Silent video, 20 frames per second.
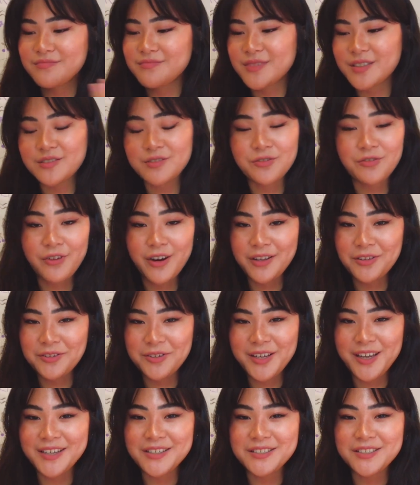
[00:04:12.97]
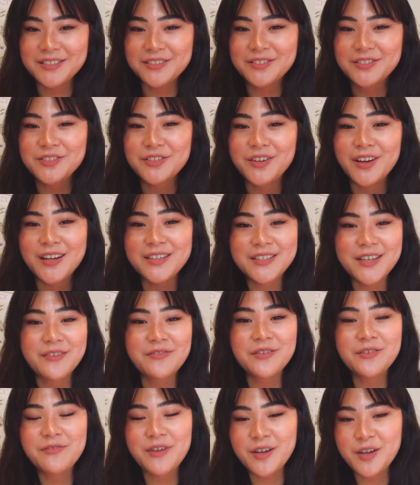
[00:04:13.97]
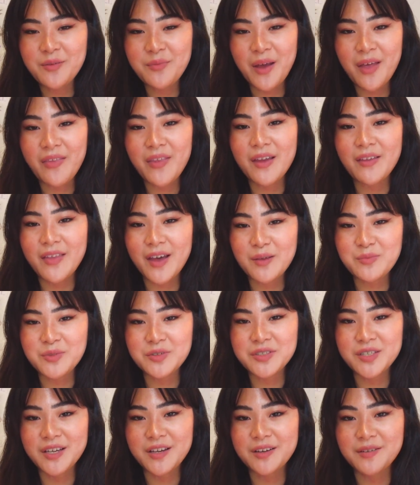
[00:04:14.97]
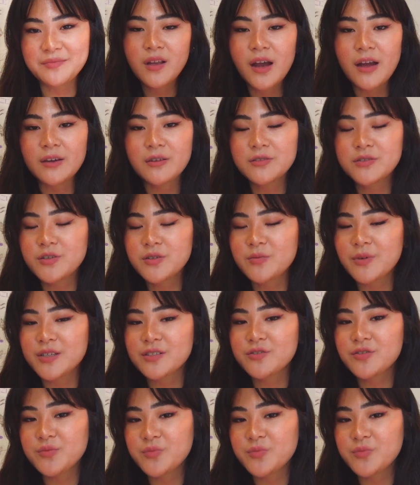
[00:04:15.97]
is a great location, so I definitely recommend that museum. I also went to